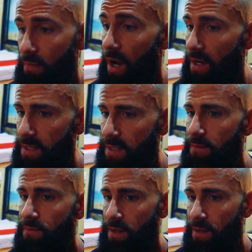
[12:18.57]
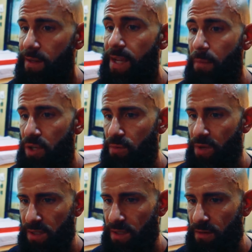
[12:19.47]
I severely damaged
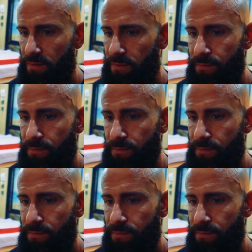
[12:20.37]
myself.